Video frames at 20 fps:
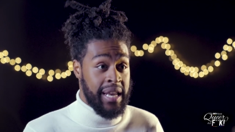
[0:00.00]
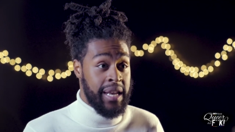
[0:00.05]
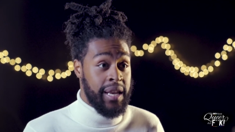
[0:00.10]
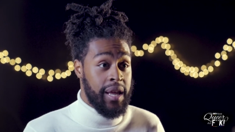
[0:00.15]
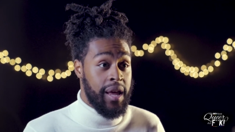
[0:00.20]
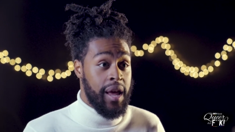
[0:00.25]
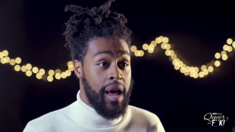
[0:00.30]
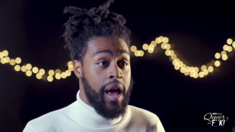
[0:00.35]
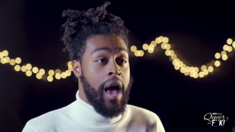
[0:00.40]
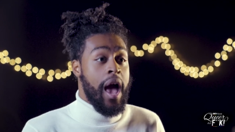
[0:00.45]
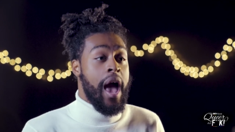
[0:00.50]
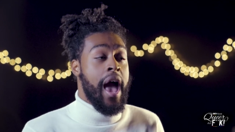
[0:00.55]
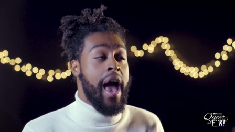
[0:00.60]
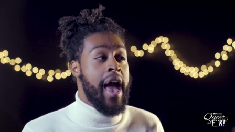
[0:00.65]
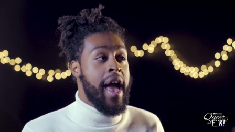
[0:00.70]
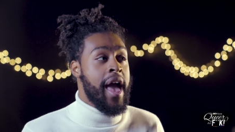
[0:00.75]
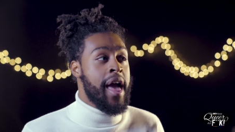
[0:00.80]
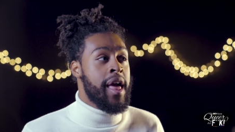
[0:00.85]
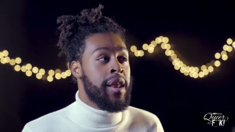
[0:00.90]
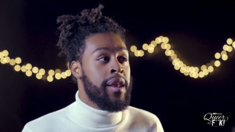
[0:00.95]
in,
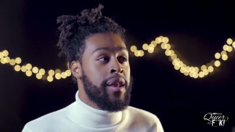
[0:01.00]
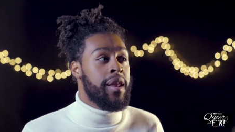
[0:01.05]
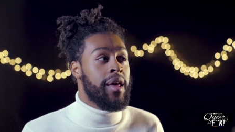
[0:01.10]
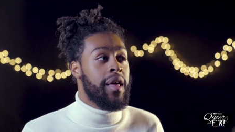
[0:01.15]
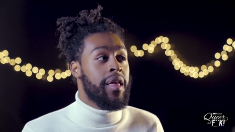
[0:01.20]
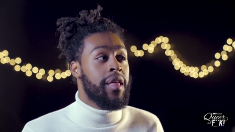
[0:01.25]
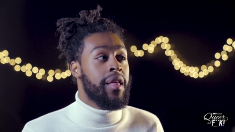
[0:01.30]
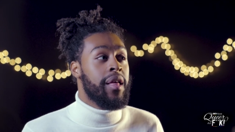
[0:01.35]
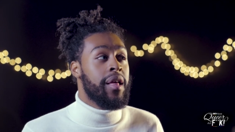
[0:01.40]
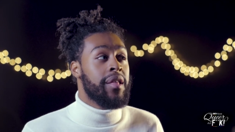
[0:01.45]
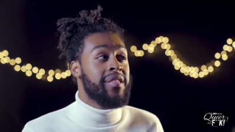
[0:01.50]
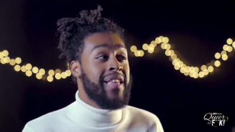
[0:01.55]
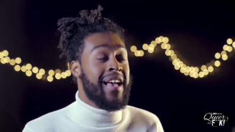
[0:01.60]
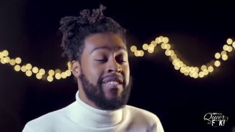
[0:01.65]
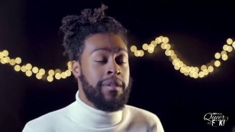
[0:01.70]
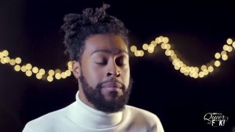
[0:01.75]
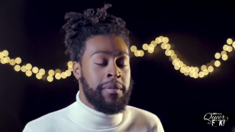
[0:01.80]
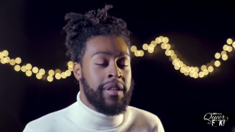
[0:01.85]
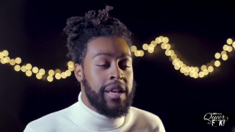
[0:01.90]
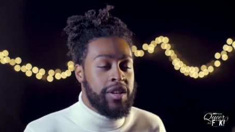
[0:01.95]
and
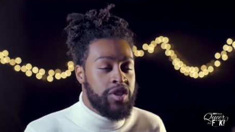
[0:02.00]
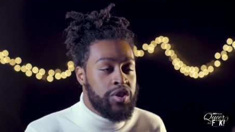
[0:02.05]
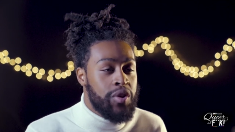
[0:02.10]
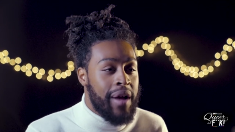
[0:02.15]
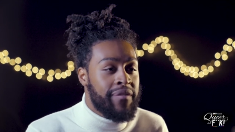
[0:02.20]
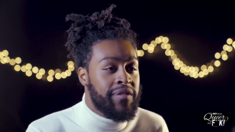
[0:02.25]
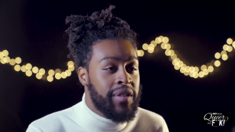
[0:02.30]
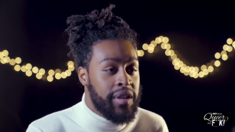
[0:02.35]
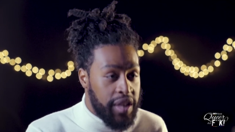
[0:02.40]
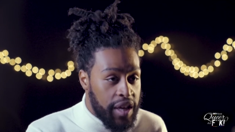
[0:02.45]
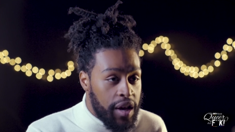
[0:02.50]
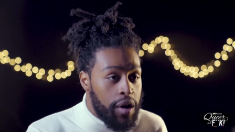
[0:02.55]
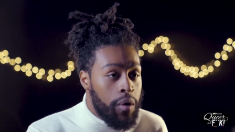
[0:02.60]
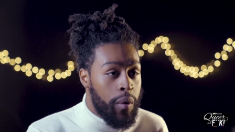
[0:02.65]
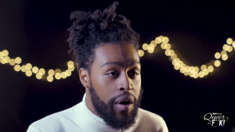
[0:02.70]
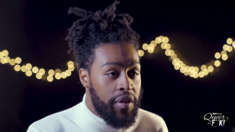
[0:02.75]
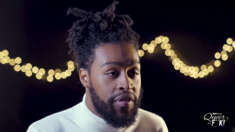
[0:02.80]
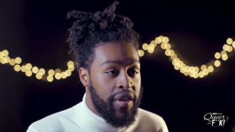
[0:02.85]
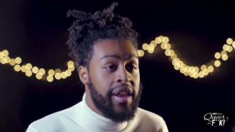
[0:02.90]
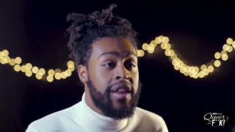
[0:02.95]
that's something that you have to
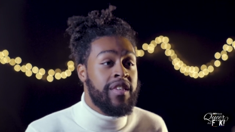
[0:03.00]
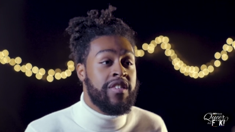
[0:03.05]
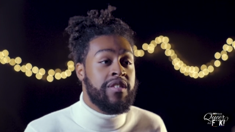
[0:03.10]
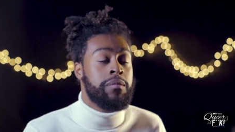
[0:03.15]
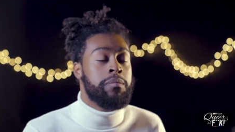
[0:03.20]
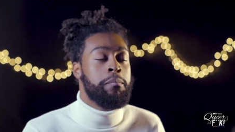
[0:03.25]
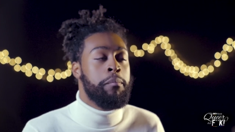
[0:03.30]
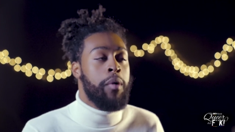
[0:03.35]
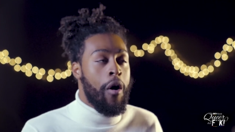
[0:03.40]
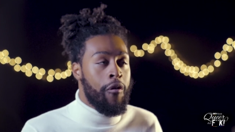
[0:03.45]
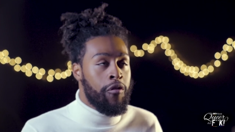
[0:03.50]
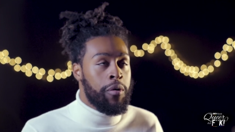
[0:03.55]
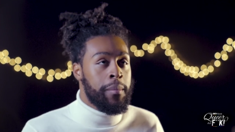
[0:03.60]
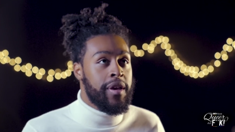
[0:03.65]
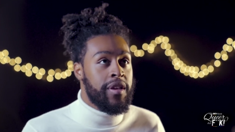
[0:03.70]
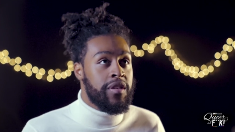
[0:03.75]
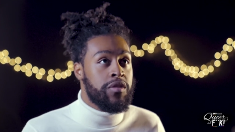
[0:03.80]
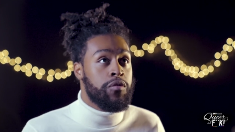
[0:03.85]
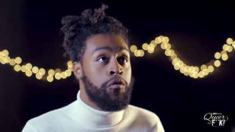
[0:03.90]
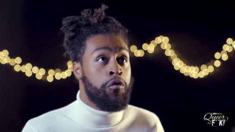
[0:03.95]
deal with. And this
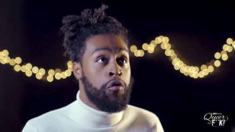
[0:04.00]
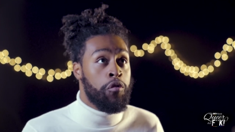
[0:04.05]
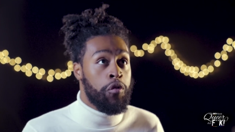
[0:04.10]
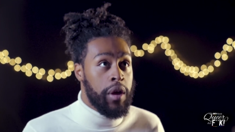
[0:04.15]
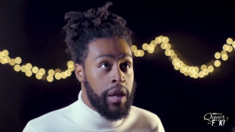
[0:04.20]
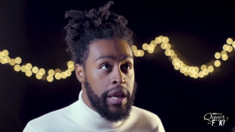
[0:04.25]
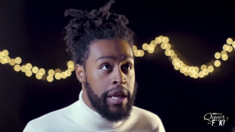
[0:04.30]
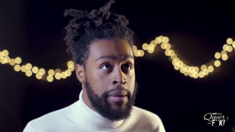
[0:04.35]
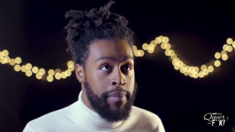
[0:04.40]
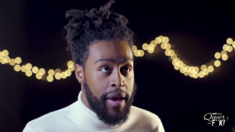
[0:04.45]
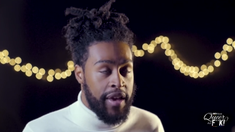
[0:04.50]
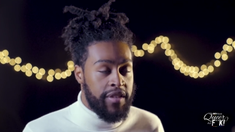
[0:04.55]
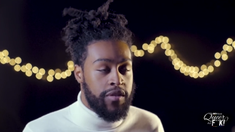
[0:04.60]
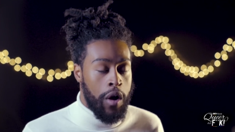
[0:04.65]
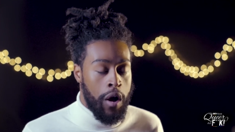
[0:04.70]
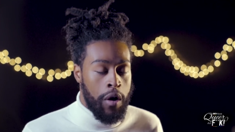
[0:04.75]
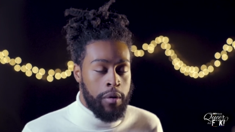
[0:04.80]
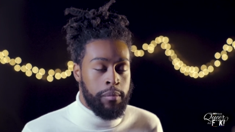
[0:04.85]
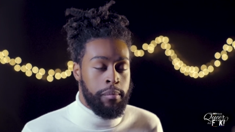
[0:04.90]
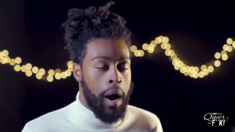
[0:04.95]
ballroom is really
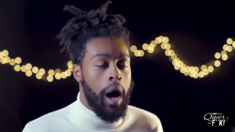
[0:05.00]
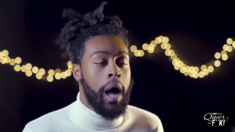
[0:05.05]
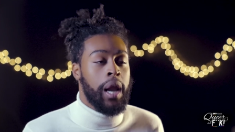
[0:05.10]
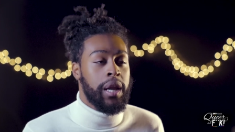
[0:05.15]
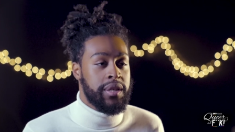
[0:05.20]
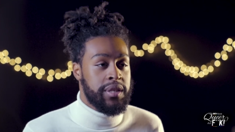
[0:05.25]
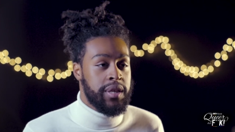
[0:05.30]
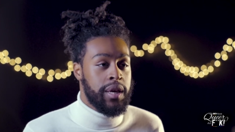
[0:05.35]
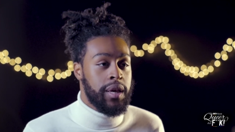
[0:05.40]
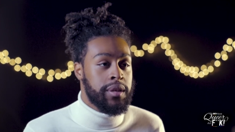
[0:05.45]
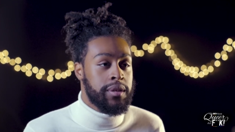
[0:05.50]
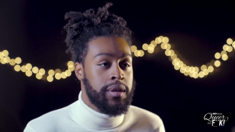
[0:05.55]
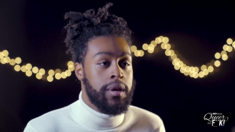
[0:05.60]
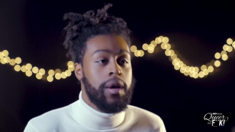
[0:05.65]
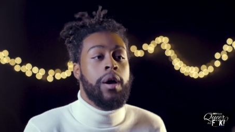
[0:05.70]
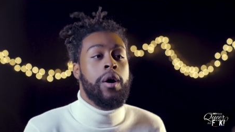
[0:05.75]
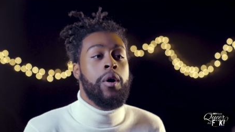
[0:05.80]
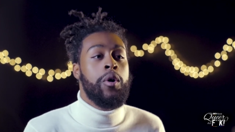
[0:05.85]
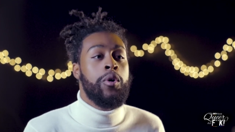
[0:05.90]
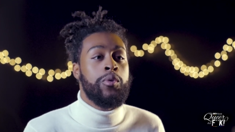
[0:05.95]
based on politics.
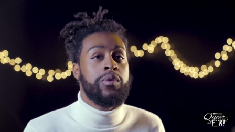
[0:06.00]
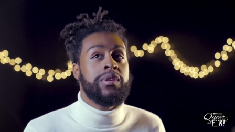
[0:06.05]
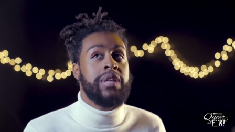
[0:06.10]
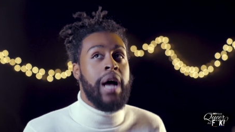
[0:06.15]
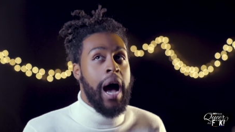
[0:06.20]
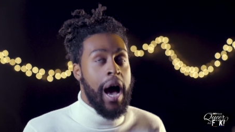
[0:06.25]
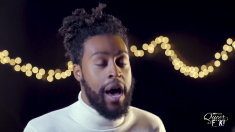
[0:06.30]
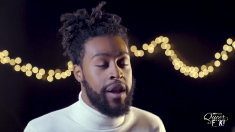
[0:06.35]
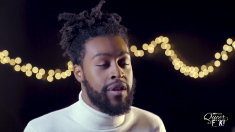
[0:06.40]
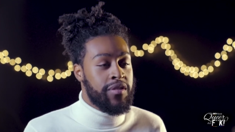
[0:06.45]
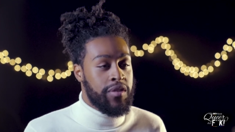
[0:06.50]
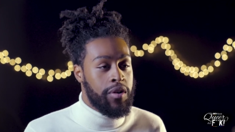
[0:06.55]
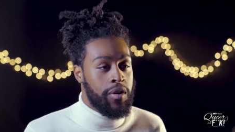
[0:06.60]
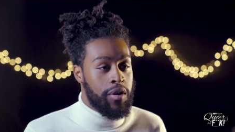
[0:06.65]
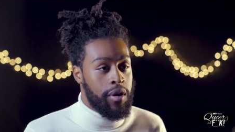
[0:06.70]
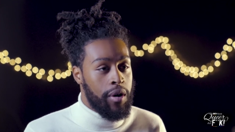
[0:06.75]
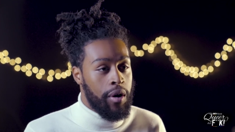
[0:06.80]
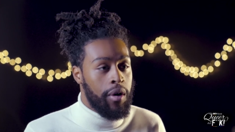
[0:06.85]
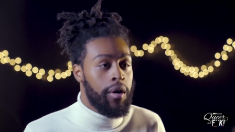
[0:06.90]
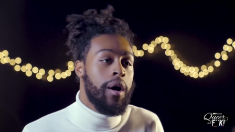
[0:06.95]
Who's the hottest
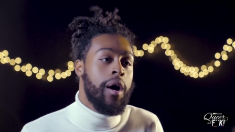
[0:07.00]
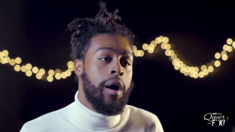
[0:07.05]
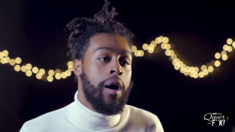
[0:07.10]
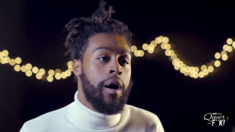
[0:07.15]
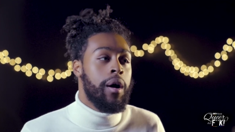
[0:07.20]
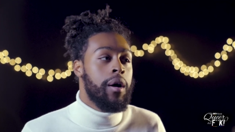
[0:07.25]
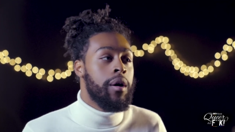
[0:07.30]
girl?